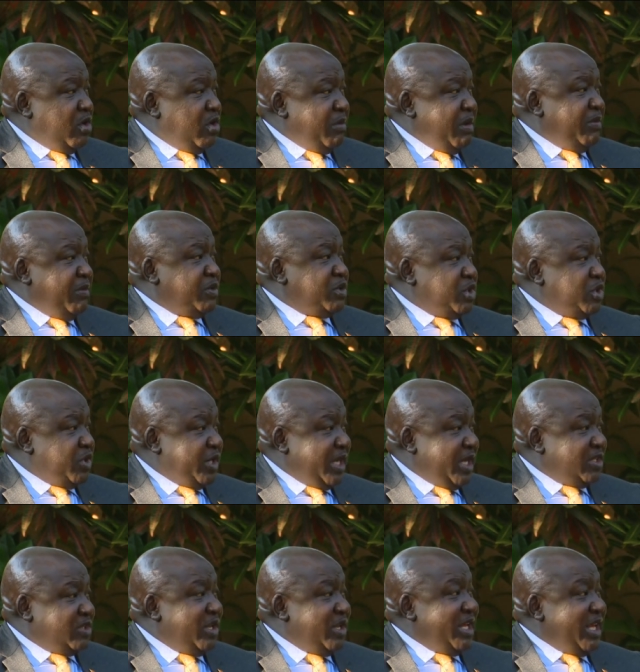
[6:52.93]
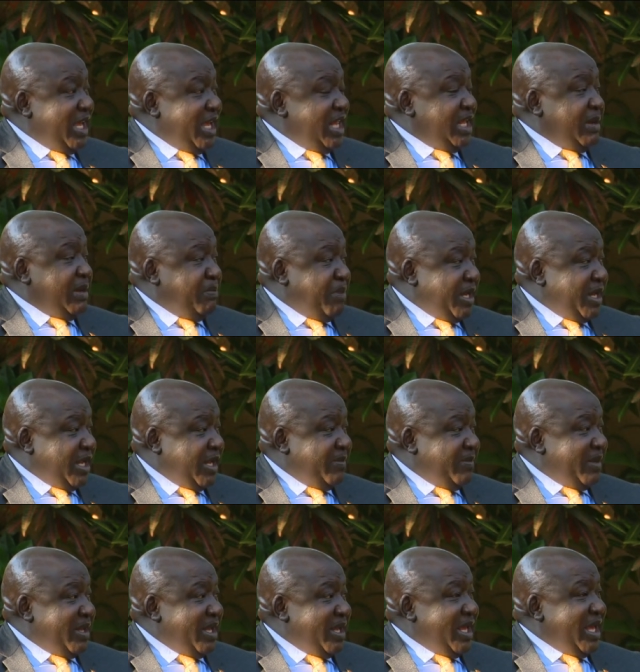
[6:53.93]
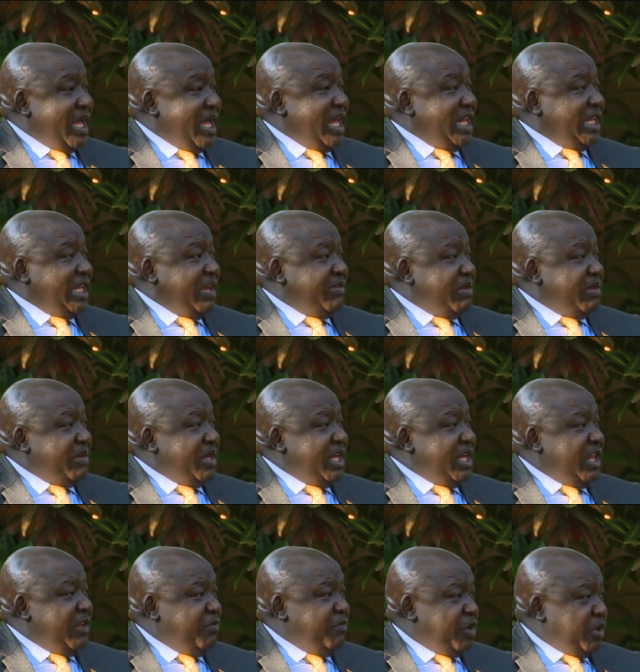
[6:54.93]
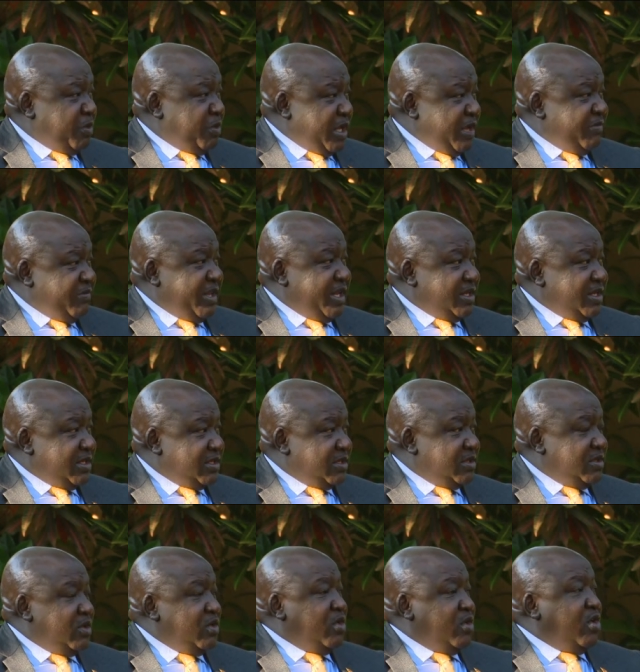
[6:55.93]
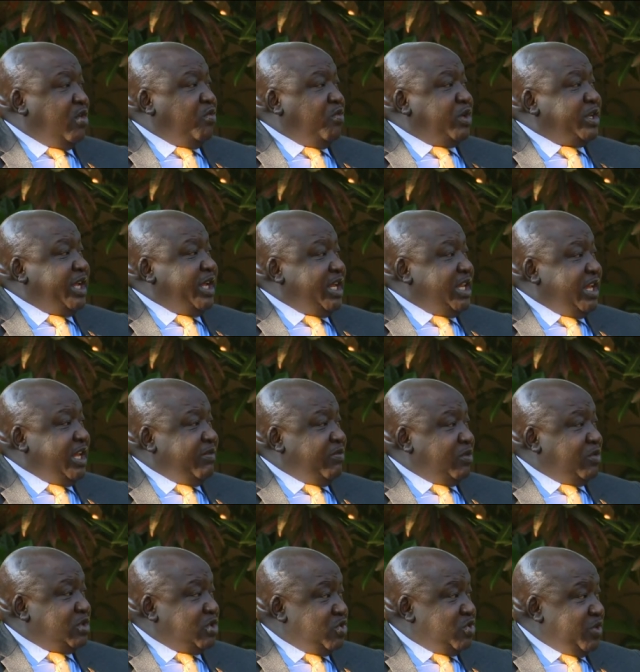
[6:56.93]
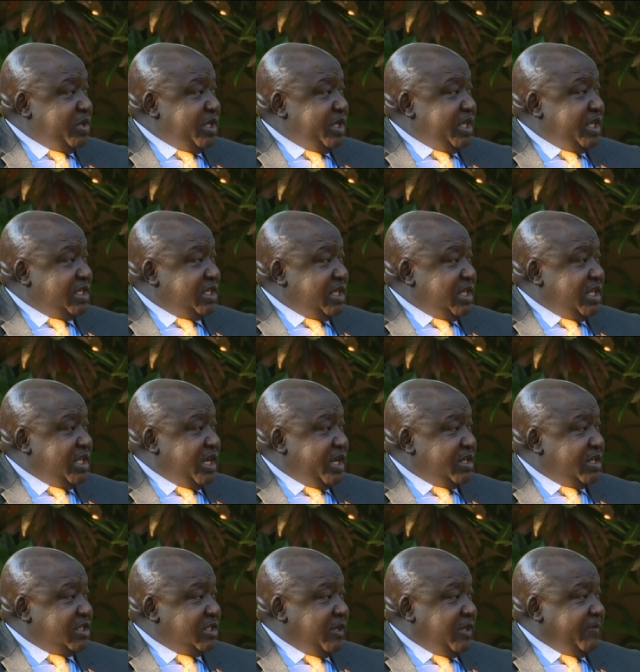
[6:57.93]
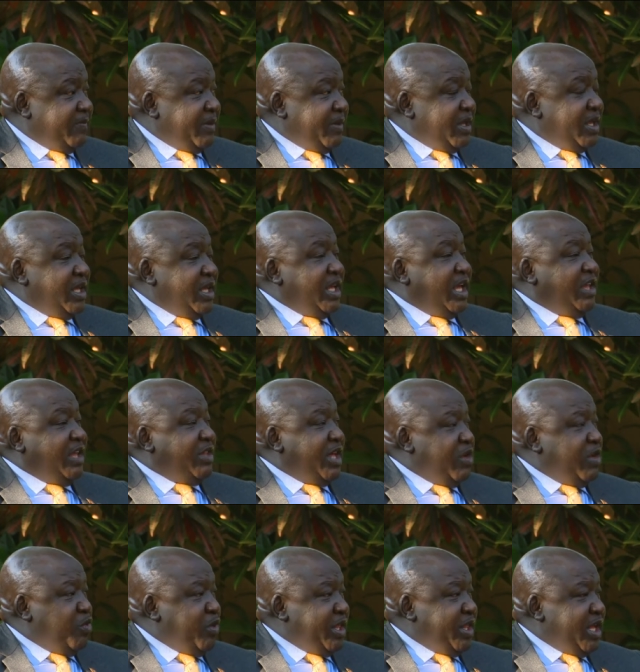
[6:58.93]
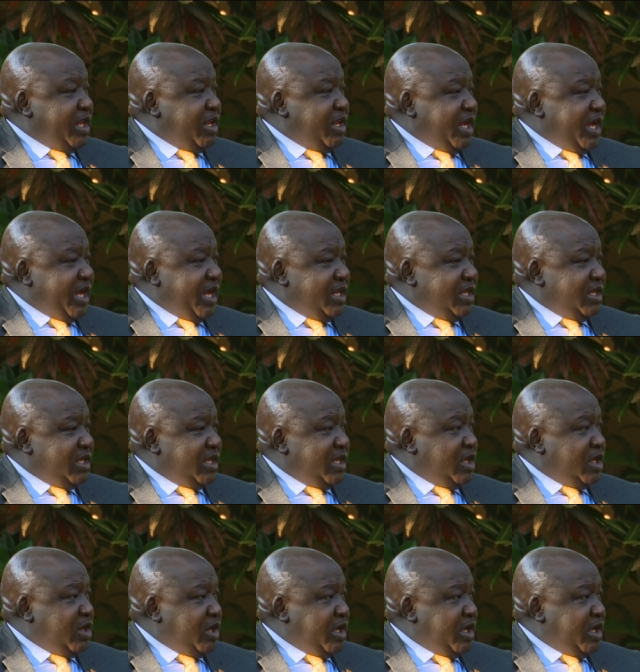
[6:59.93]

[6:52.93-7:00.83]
members of the Security Council, in Kampala, and gave them irrefutable evidence of what the A D F was doing in Eastern D R C. He then, we then had uh,